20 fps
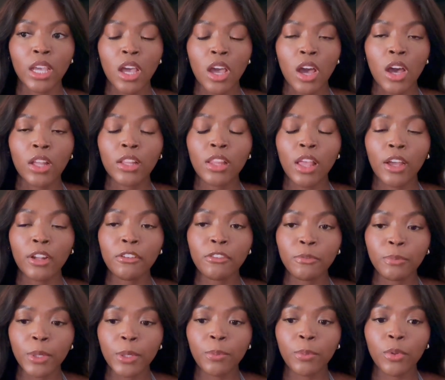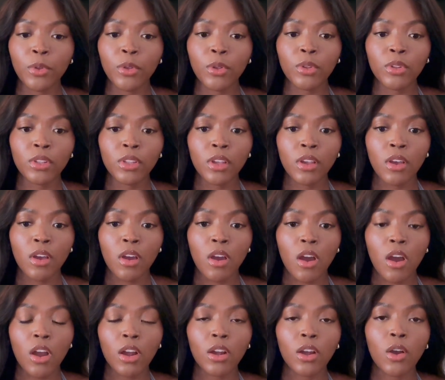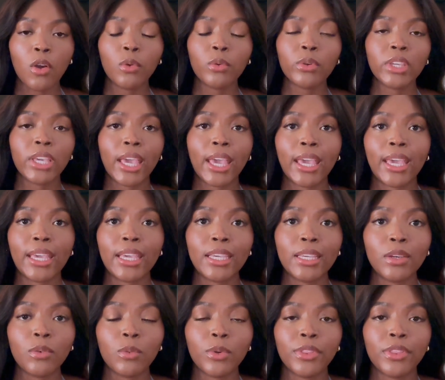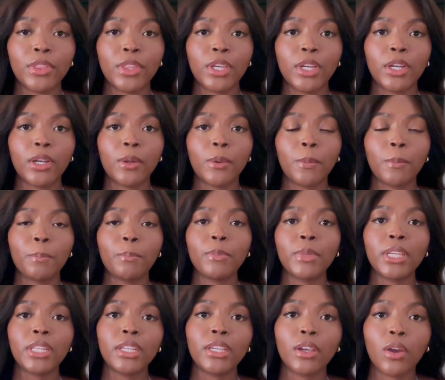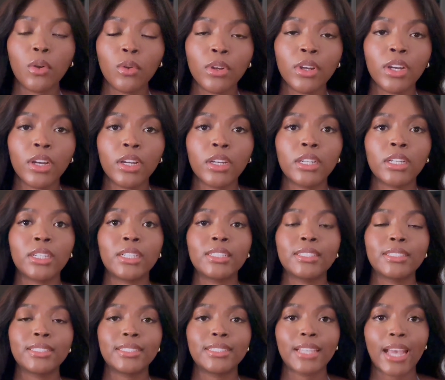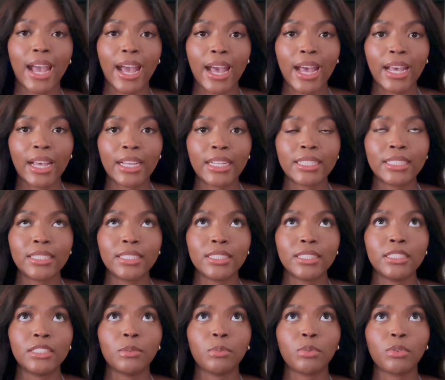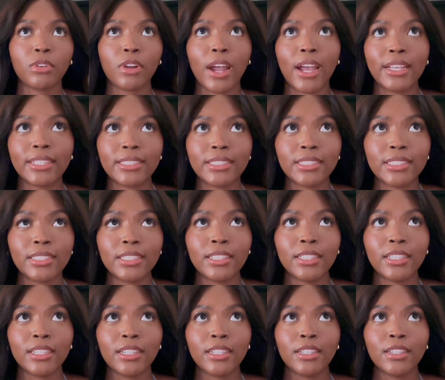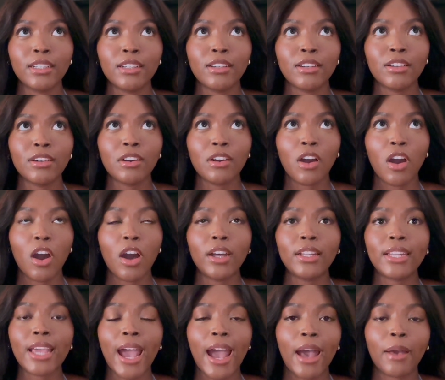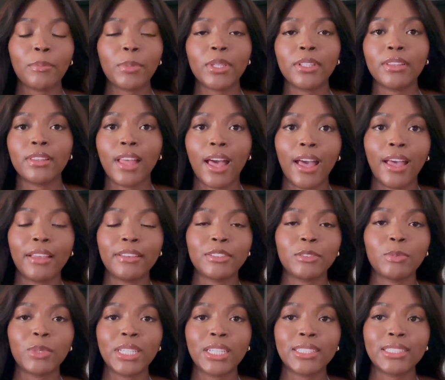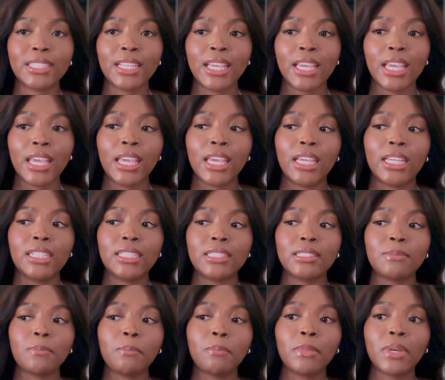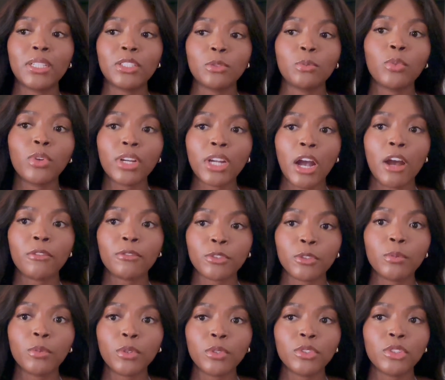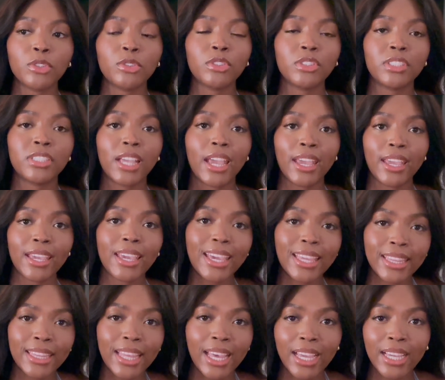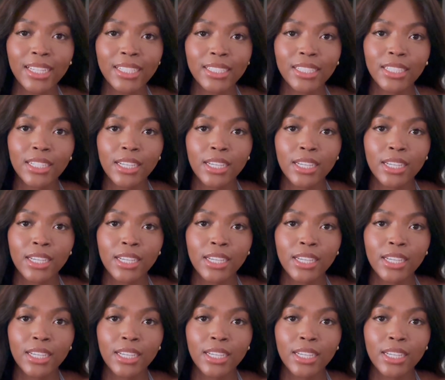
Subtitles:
A lot of people are okay with their mediocre, sad, depressed, unhappy lives because it is much more comfortable to stay in that